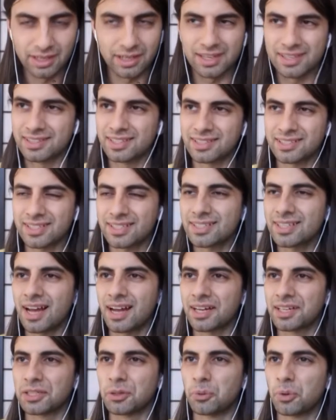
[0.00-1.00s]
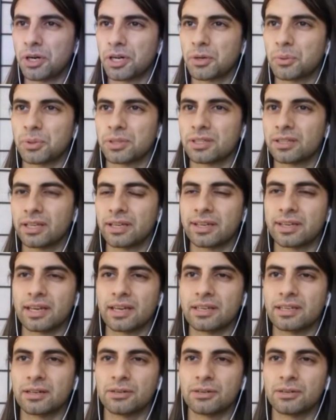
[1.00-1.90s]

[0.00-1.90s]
And this is not gonna work with like a,